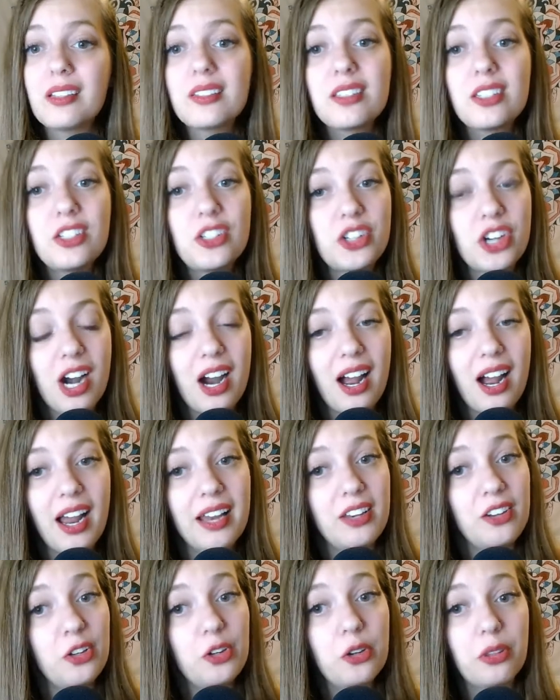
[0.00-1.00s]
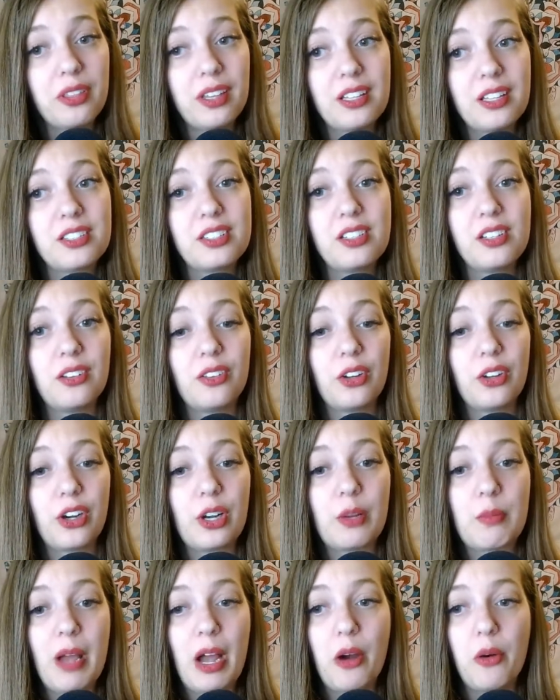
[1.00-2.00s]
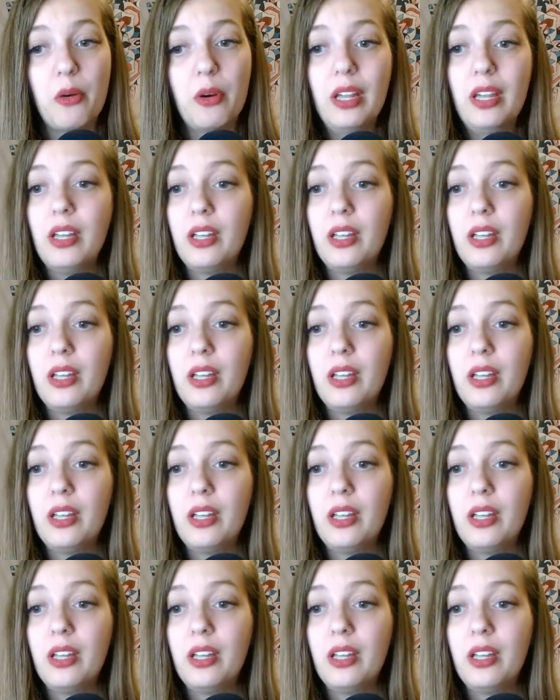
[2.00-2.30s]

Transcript: to try, new things to learn about,